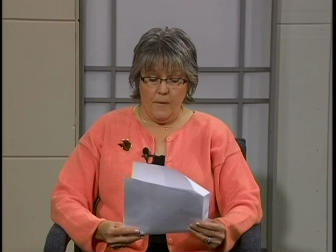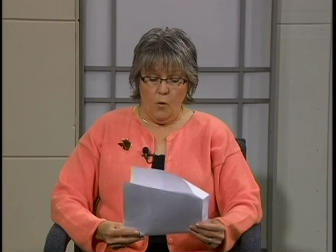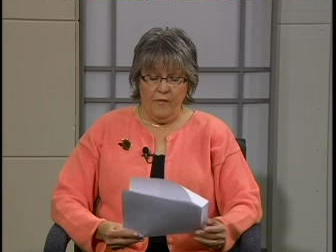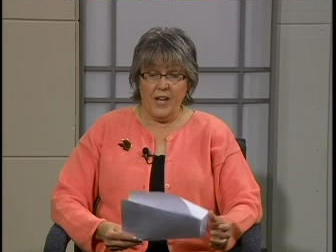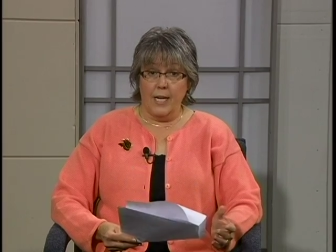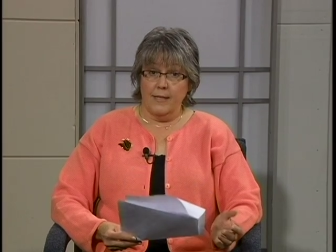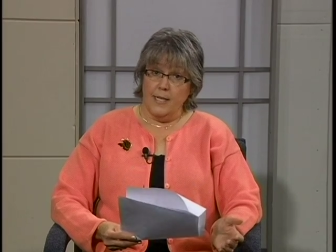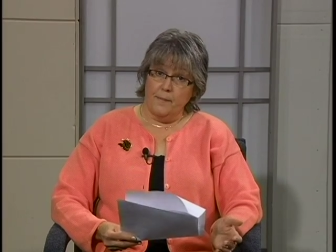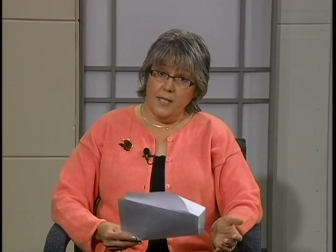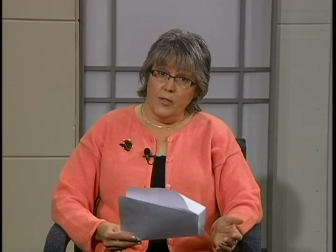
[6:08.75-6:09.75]
we've got a
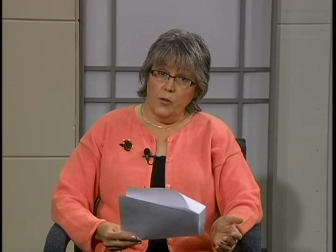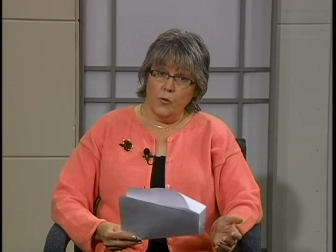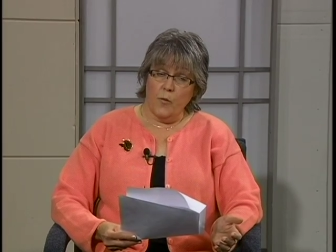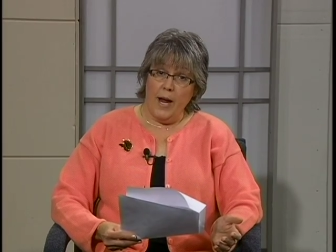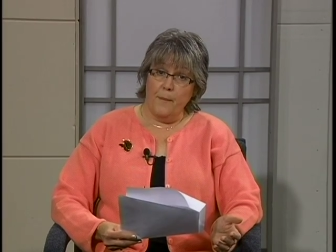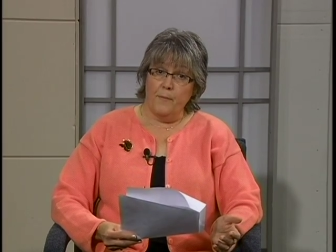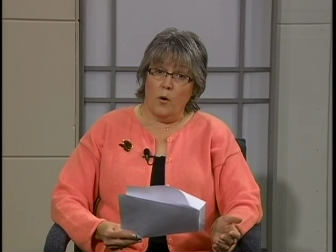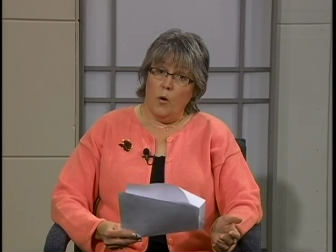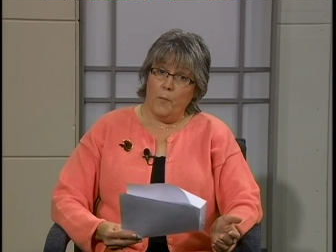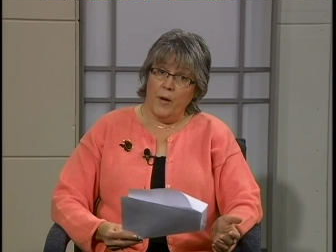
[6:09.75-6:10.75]
substitute ramp
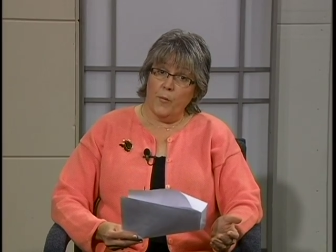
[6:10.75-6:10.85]
open